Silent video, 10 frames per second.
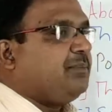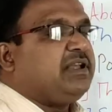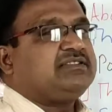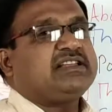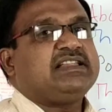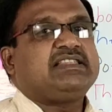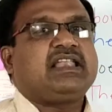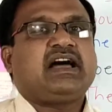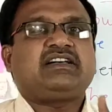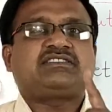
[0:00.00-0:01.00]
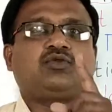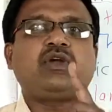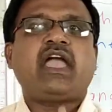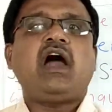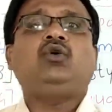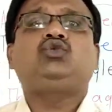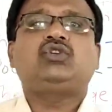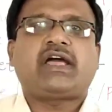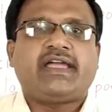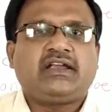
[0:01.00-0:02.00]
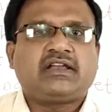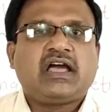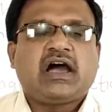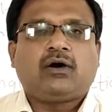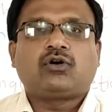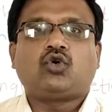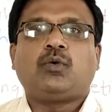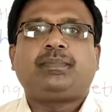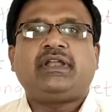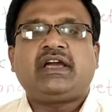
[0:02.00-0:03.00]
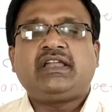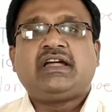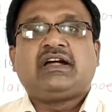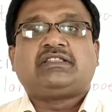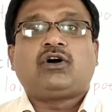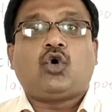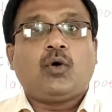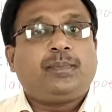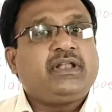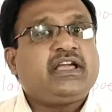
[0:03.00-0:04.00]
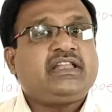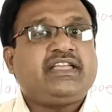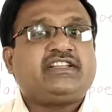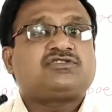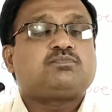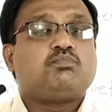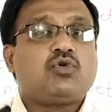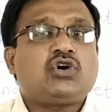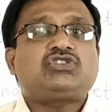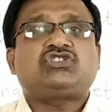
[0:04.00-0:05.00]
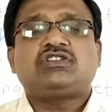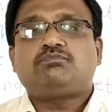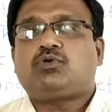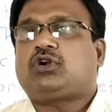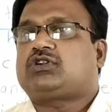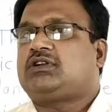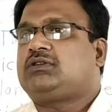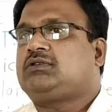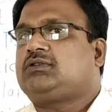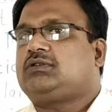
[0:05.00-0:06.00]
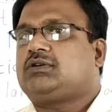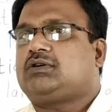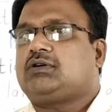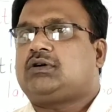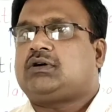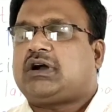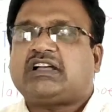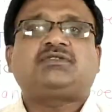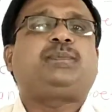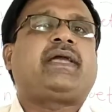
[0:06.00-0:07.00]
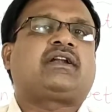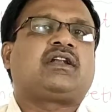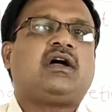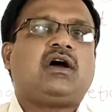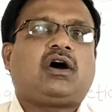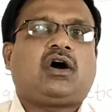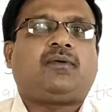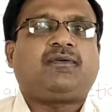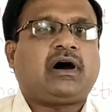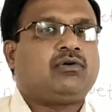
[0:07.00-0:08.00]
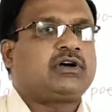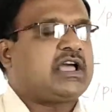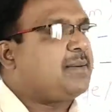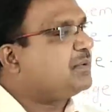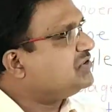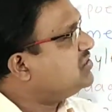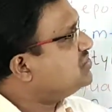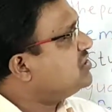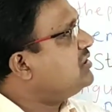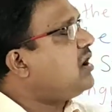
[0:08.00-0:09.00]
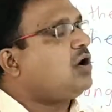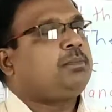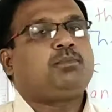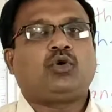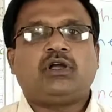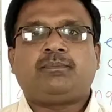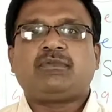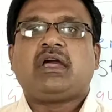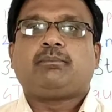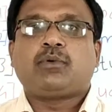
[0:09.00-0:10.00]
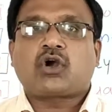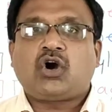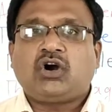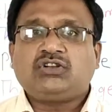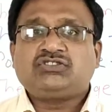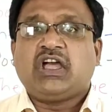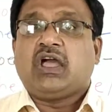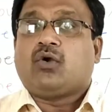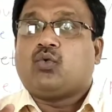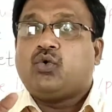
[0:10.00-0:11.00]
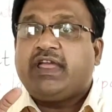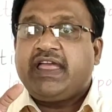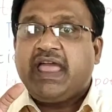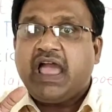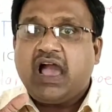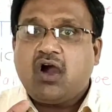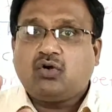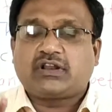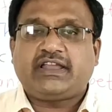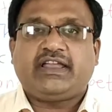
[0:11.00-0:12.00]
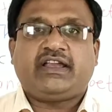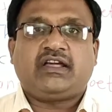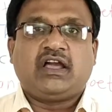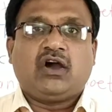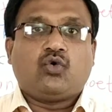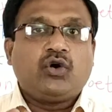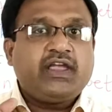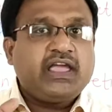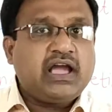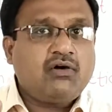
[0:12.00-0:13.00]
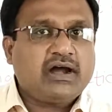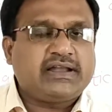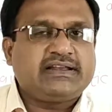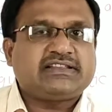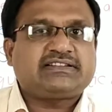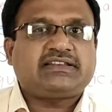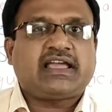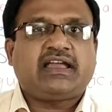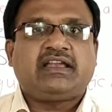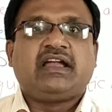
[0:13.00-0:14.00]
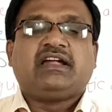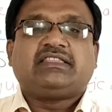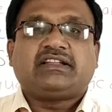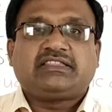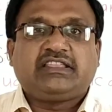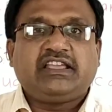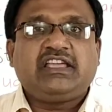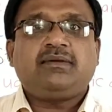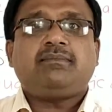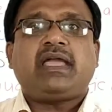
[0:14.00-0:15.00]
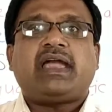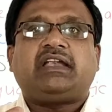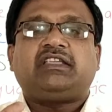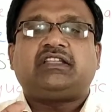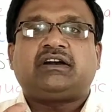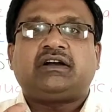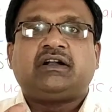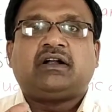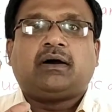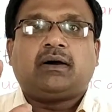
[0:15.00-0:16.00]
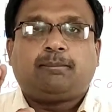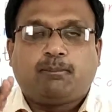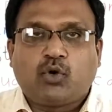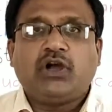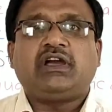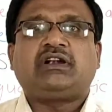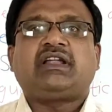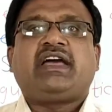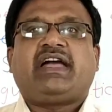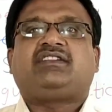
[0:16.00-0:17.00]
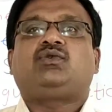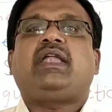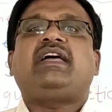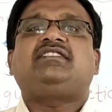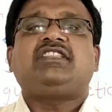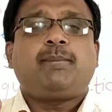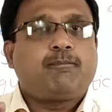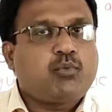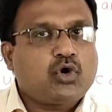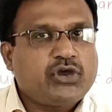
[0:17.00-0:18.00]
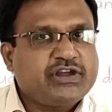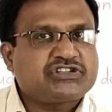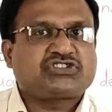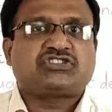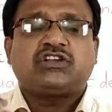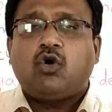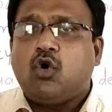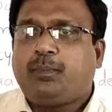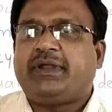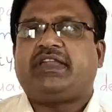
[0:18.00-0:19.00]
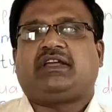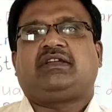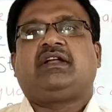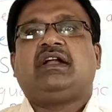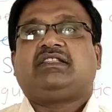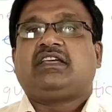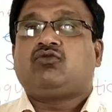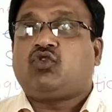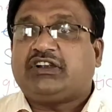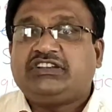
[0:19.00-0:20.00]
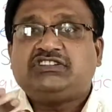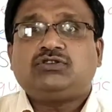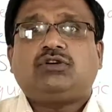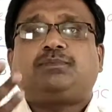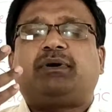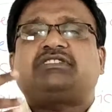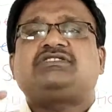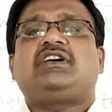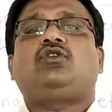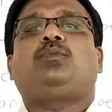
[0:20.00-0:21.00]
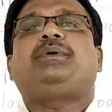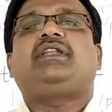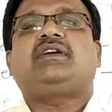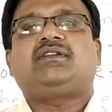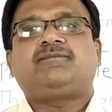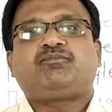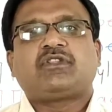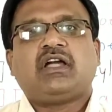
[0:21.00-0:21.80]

Means in the last we have to write our opinion. The opinion is most important aspect of our appreciation of poem, because we have read, we have understand the theme and the poet as well as the poet's opinion. Then what is your personal opinion?